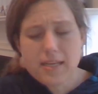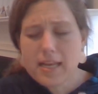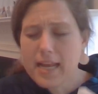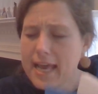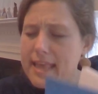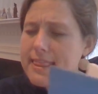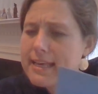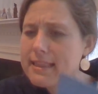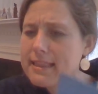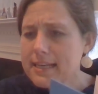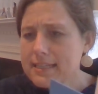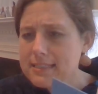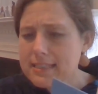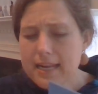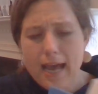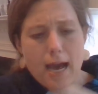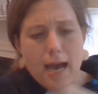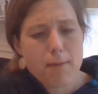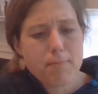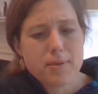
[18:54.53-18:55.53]
And I think that's going
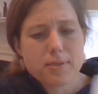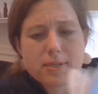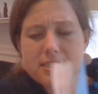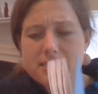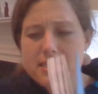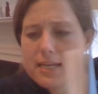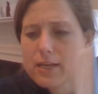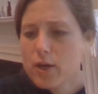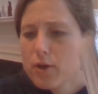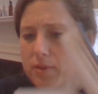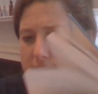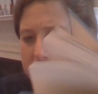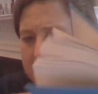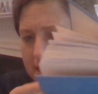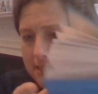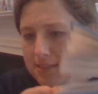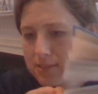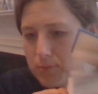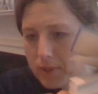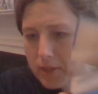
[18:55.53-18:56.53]
to happen because I know this
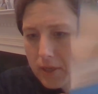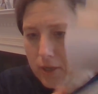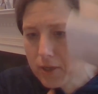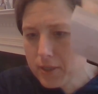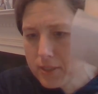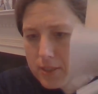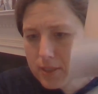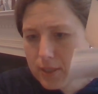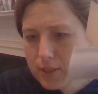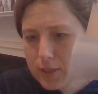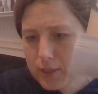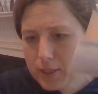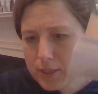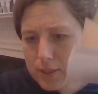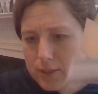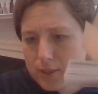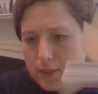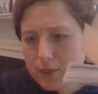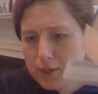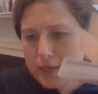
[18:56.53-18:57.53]
ends with a
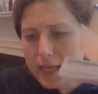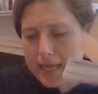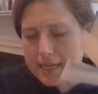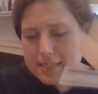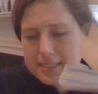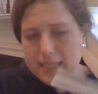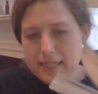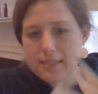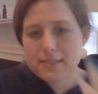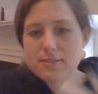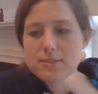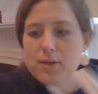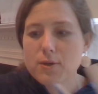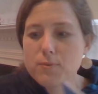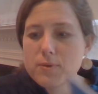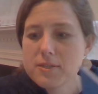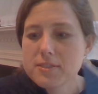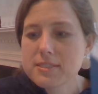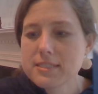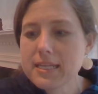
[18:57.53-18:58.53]
good ending. So
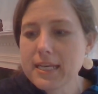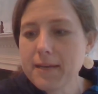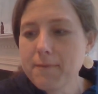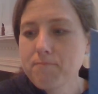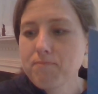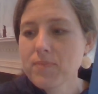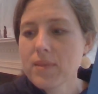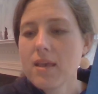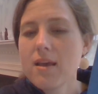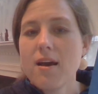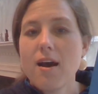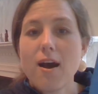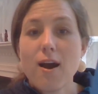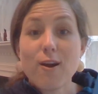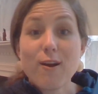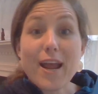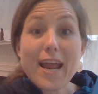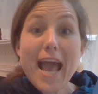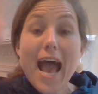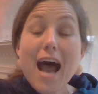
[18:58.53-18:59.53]
we'll see. All
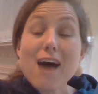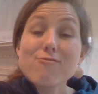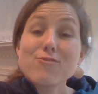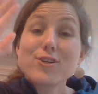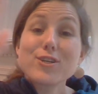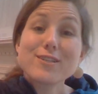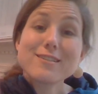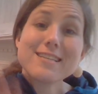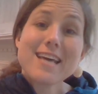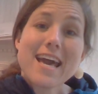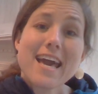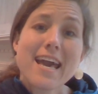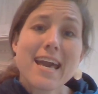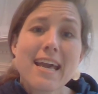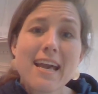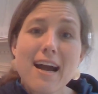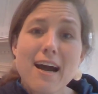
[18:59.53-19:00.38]
right. Have a good day.